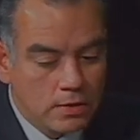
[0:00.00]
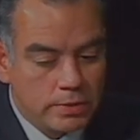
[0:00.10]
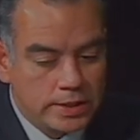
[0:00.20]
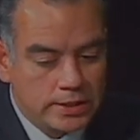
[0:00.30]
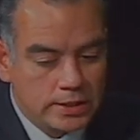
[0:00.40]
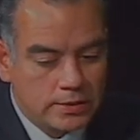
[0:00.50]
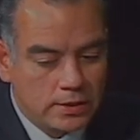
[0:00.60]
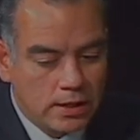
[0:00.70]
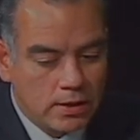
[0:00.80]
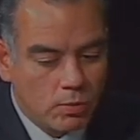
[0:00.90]
We did
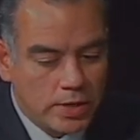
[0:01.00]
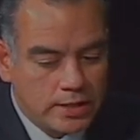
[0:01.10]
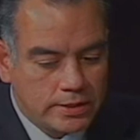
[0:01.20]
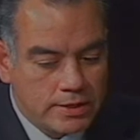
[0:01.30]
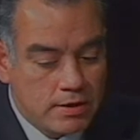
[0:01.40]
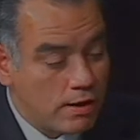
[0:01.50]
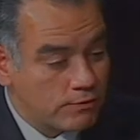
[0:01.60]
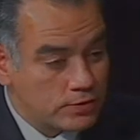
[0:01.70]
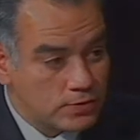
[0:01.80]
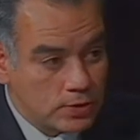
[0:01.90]
uh, weekly
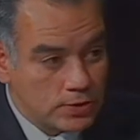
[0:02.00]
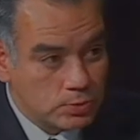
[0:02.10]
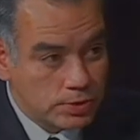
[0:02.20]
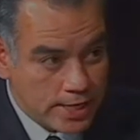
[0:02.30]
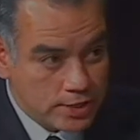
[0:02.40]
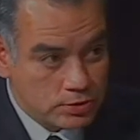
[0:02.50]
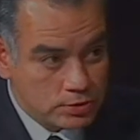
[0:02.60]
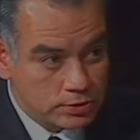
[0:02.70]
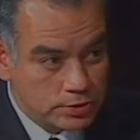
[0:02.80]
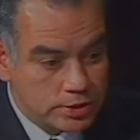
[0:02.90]
conference calls with Haitian
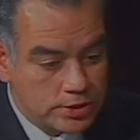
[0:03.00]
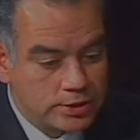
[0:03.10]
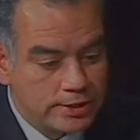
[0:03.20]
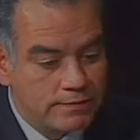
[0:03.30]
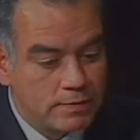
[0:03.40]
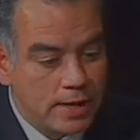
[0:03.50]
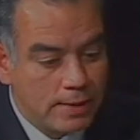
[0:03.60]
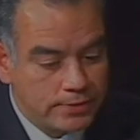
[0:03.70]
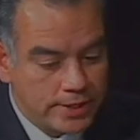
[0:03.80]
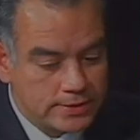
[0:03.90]
clergy to give them
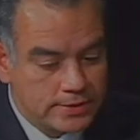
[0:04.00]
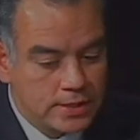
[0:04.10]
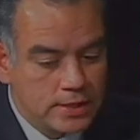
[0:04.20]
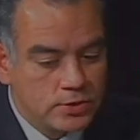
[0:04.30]
updates